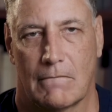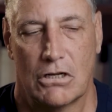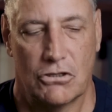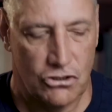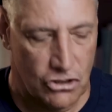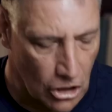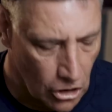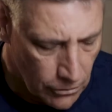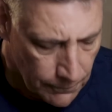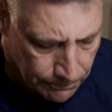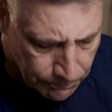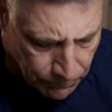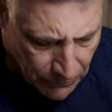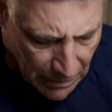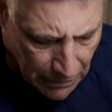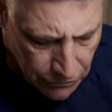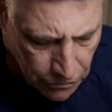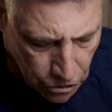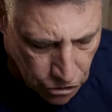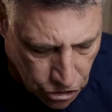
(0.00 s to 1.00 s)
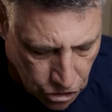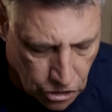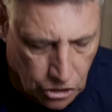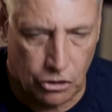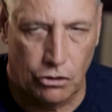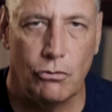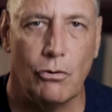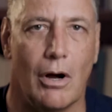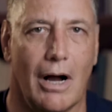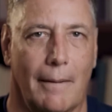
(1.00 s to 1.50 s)
So the
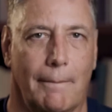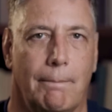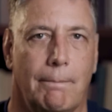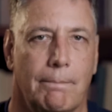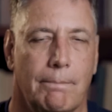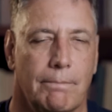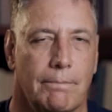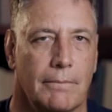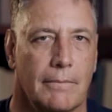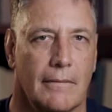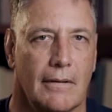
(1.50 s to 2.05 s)
screw up